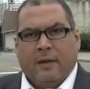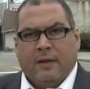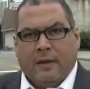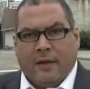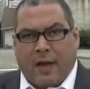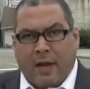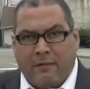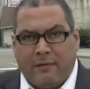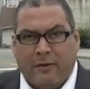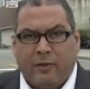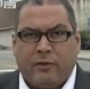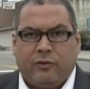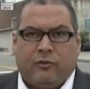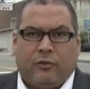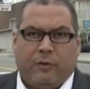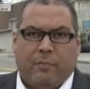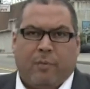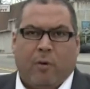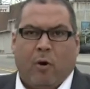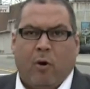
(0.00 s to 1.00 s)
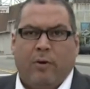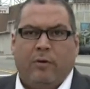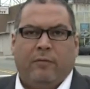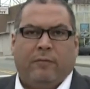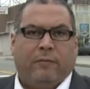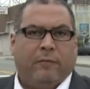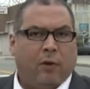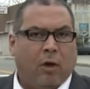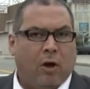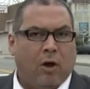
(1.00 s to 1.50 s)
The governor's report,
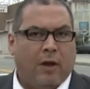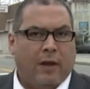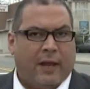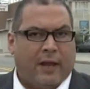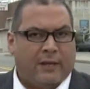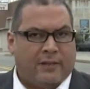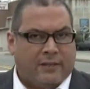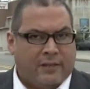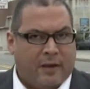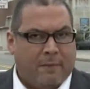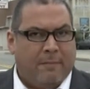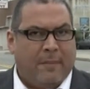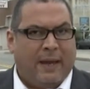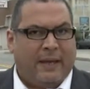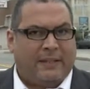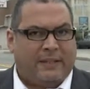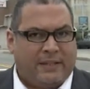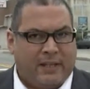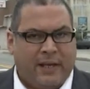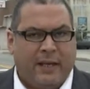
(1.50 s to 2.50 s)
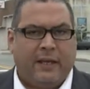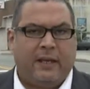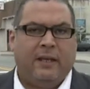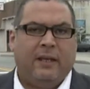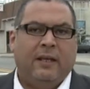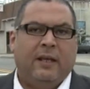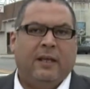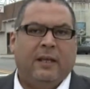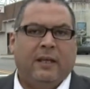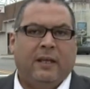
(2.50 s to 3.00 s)
flawed as some may see it,
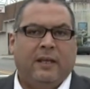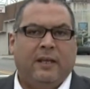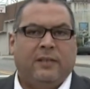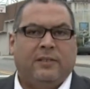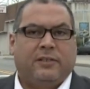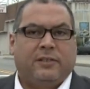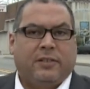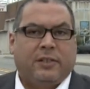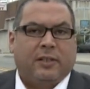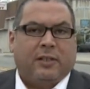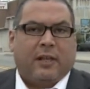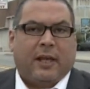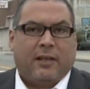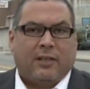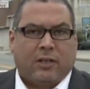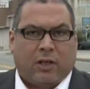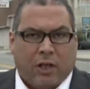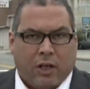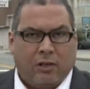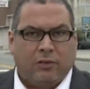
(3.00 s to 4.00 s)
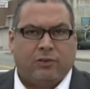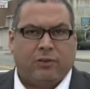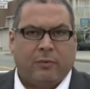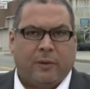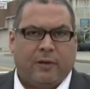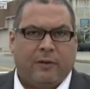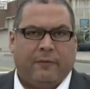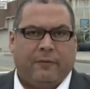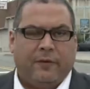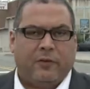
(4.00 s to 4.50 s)
is still as close to
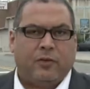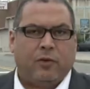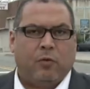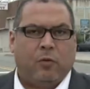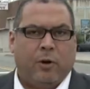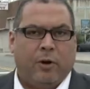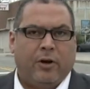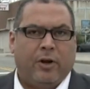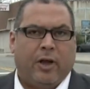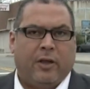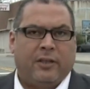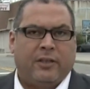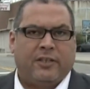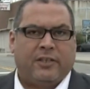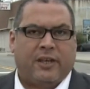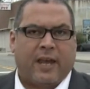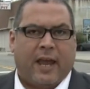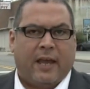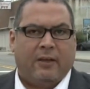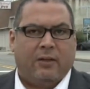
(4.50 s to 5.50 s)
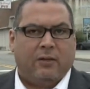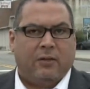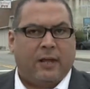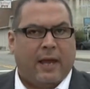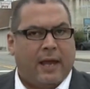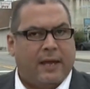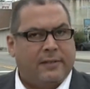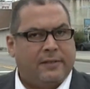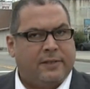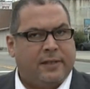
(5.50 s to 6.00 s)
an official word on this scandal
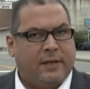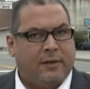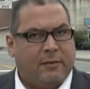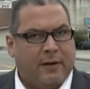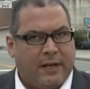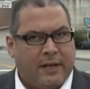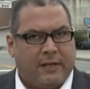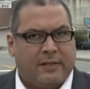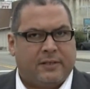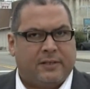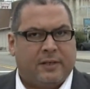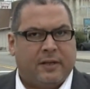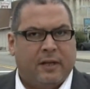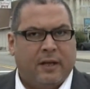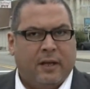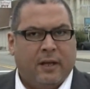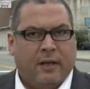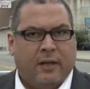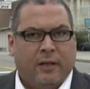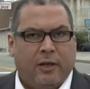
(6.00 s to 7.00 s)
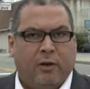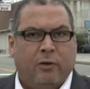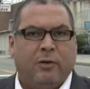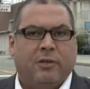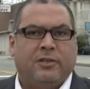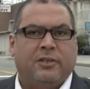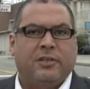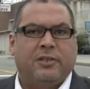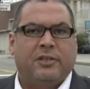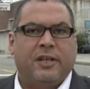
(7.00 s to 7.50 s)
as there is. The
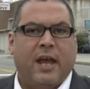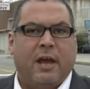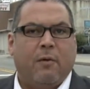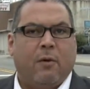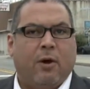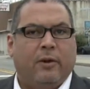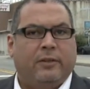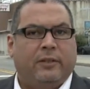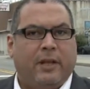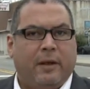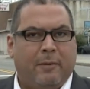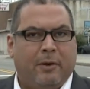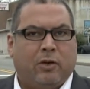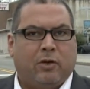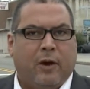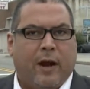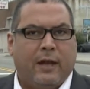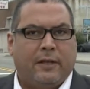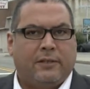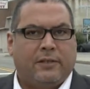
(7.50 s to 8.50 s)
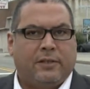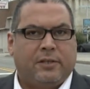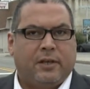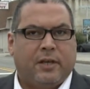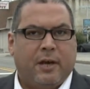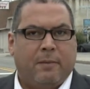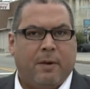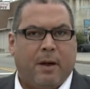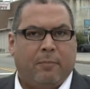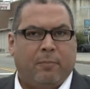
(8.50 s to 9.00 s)
onus is now on Democrats to
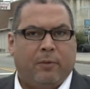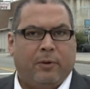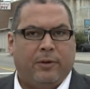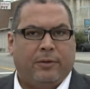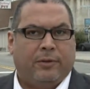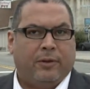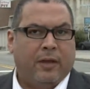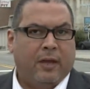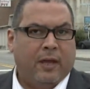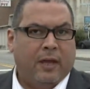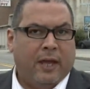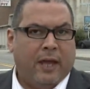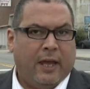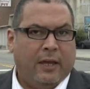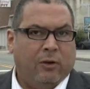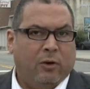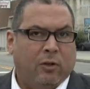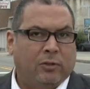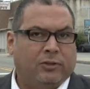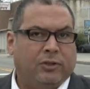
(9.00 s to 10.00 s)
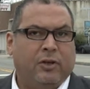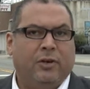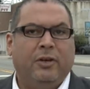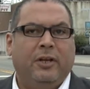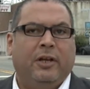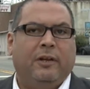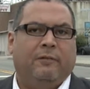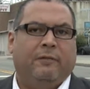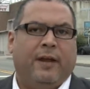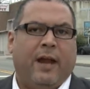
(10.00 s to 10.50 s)
come up with an
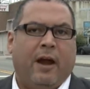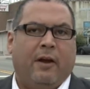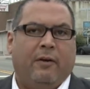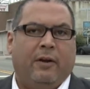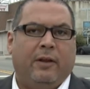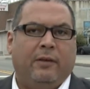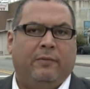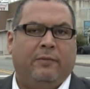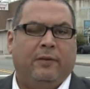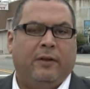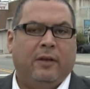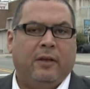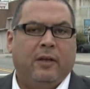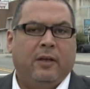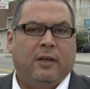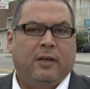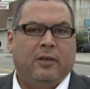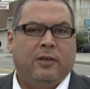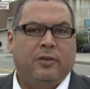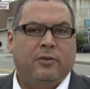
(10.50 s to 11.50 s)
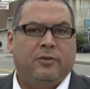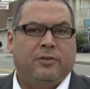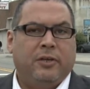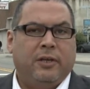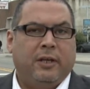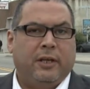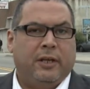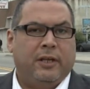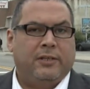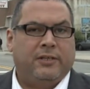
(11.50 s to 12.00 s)
alternative narrative
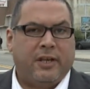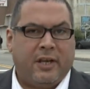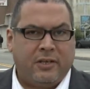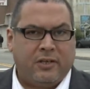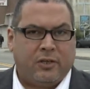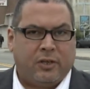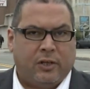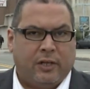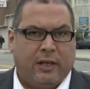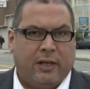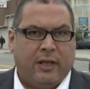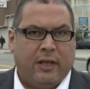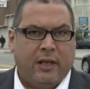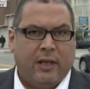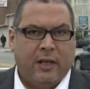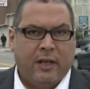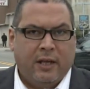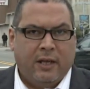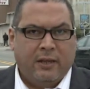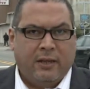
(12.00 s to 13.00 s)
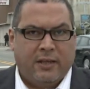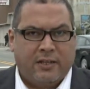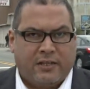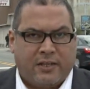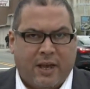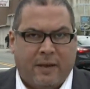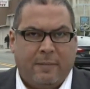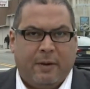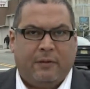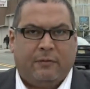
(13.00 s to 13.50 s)
using essentially the
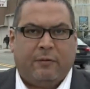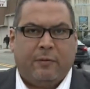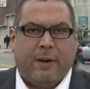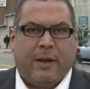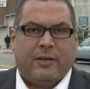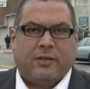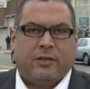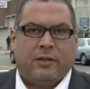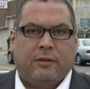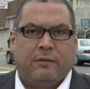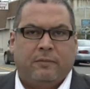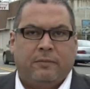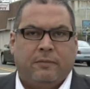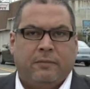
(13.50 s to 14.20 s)
same information.